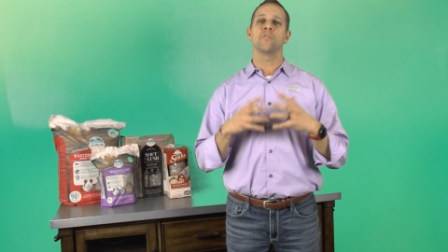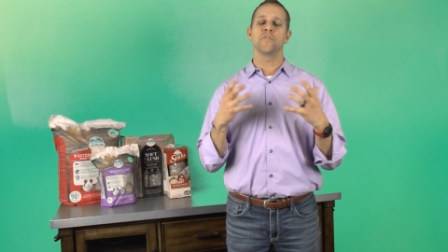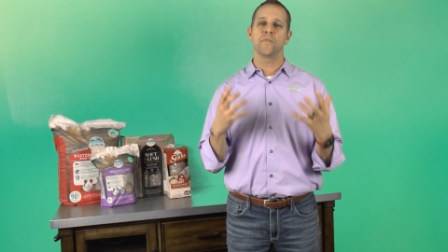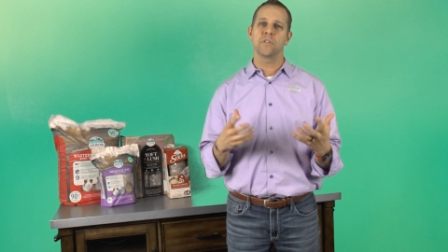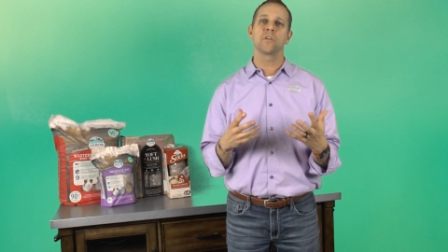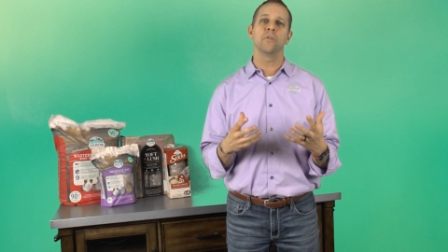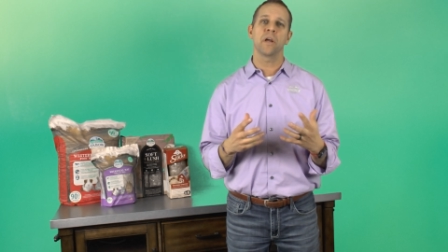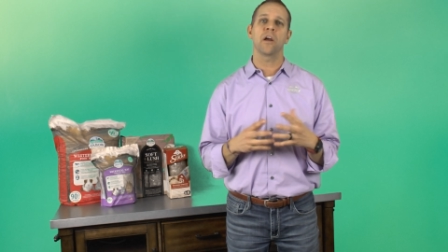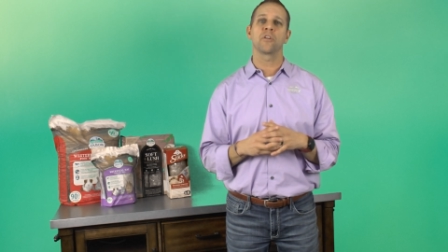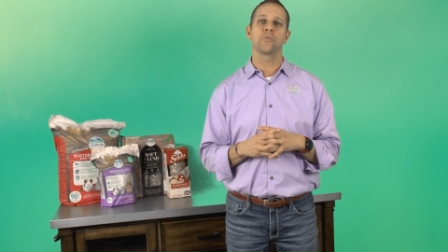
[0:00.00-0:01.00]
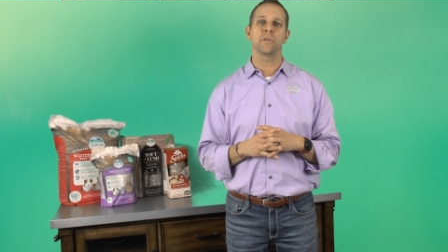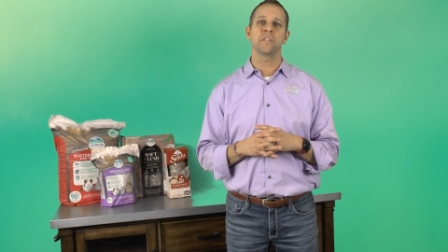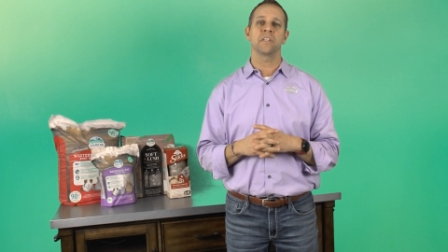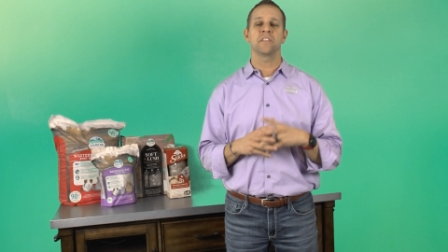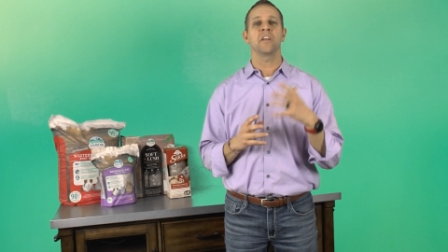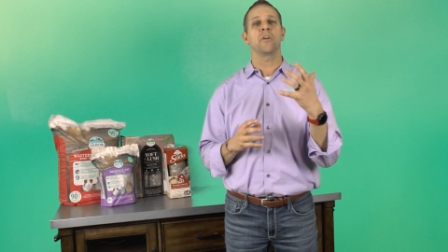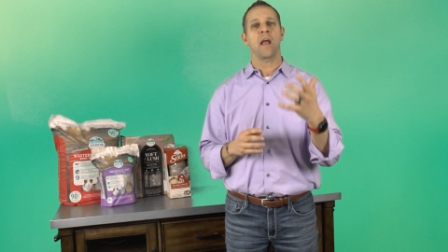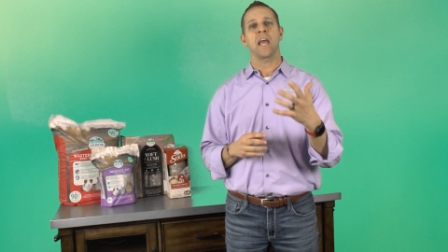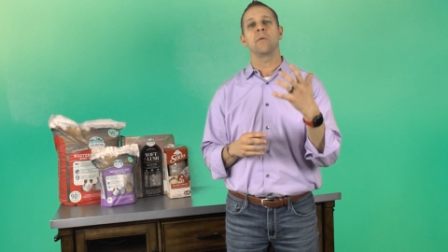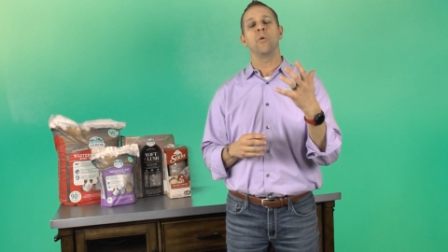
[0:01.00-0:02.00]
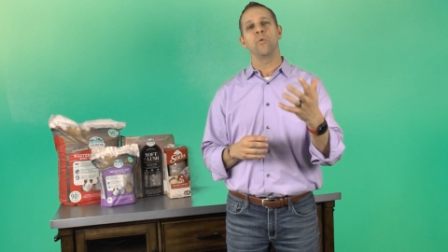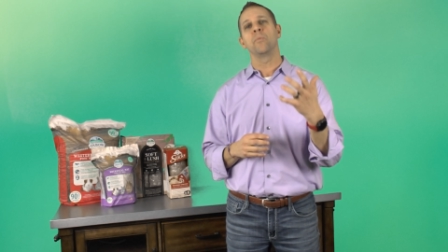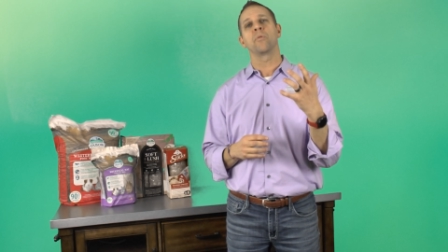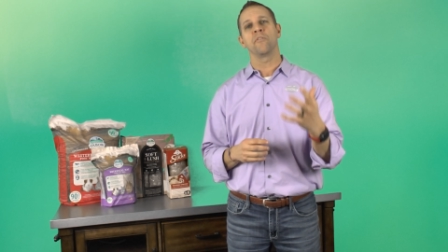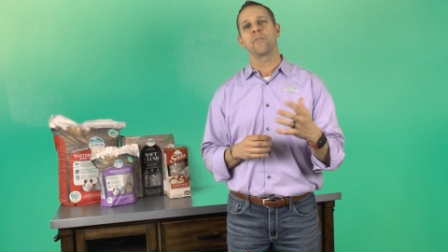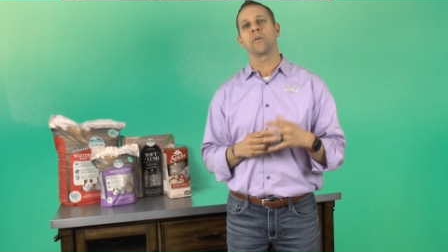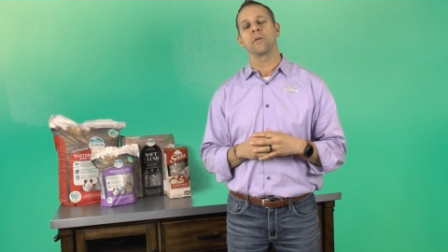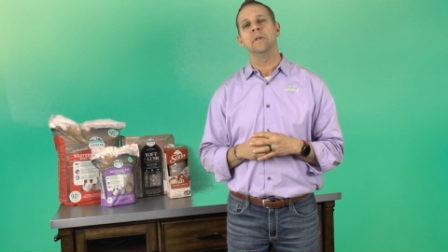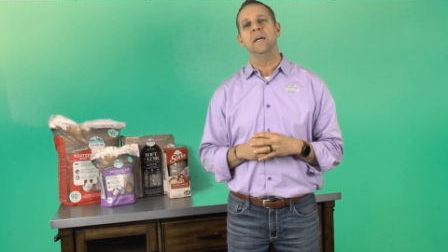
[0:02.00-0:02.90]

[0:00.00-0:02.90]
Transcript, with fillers: those physical characteristics that your animal would prefer.